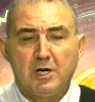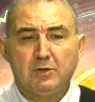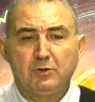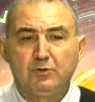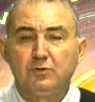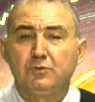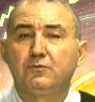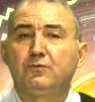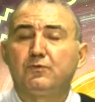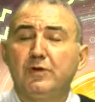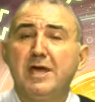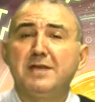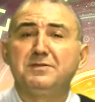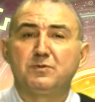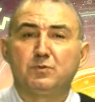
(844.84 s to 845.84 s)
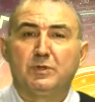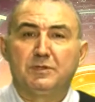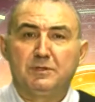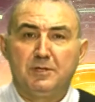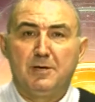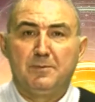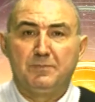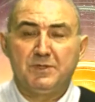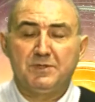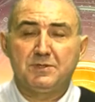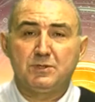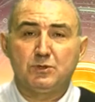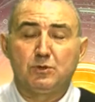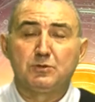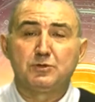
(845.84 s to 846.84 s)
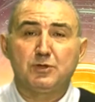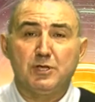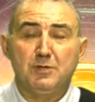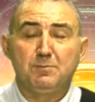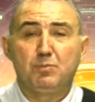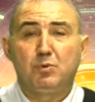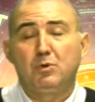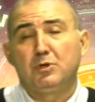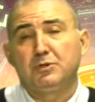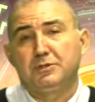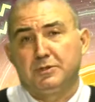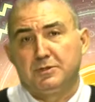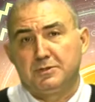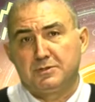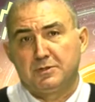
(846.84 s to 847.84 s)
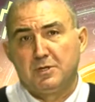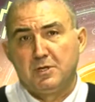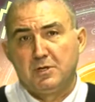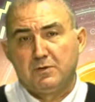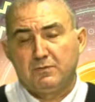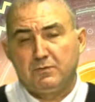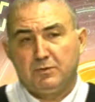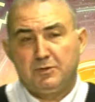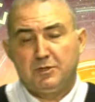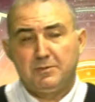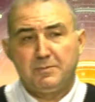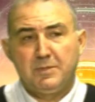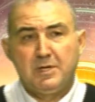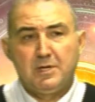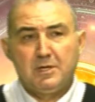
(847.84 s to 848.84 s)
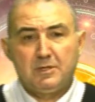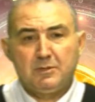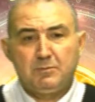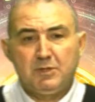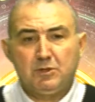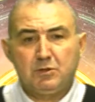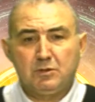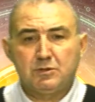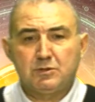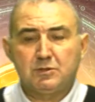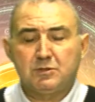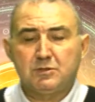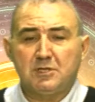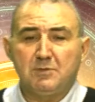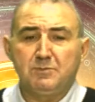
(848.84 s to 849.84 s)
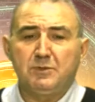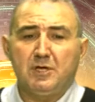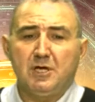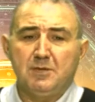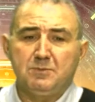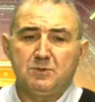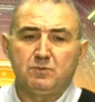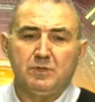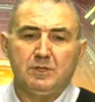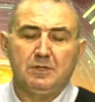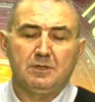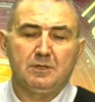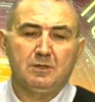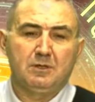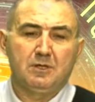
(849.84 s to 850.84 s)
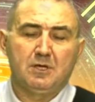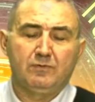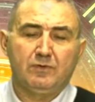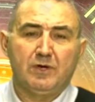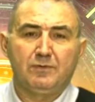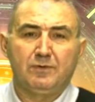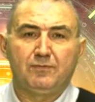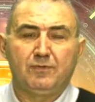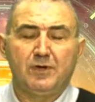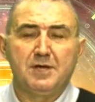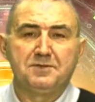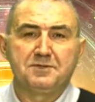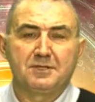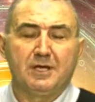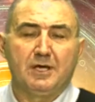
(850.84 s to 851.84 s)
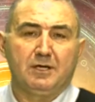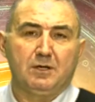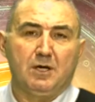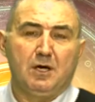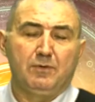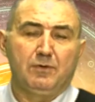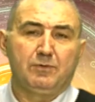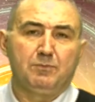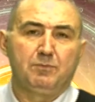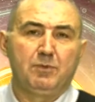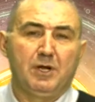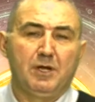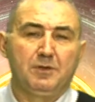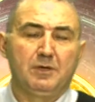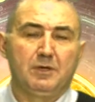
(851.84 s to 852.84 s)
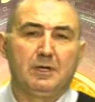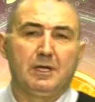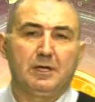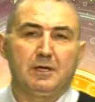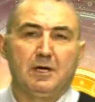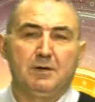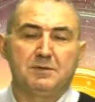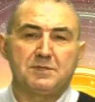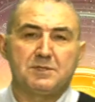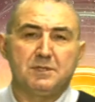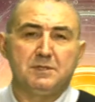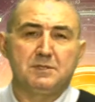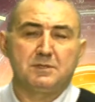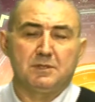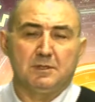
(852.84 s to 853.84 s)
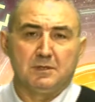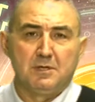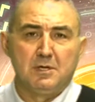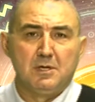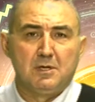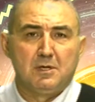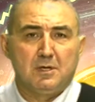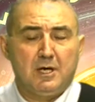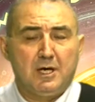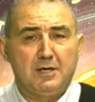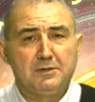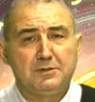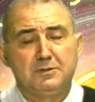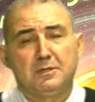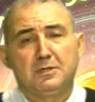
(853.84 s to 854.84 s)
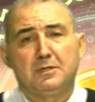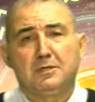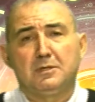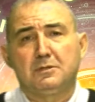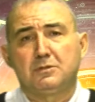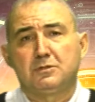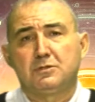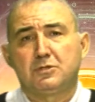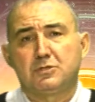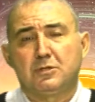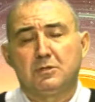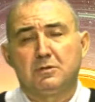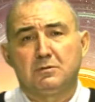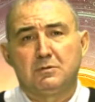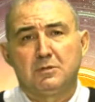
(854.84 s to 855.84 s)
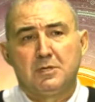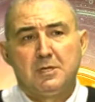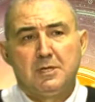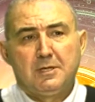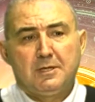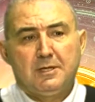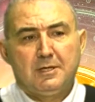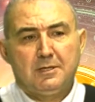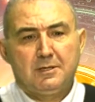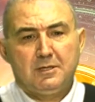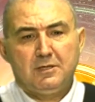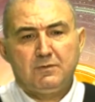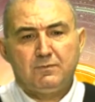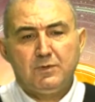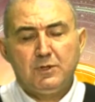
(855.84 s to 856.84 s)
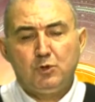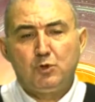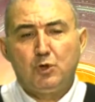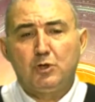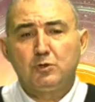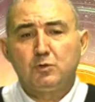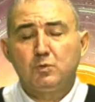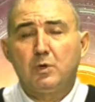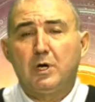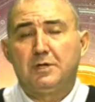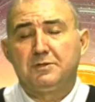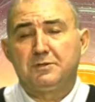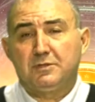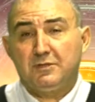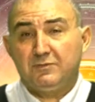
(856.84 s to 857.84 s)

good friends with them. This is also important for them, because sometimes we love our friends like our brother, like our sister, and so if they don't want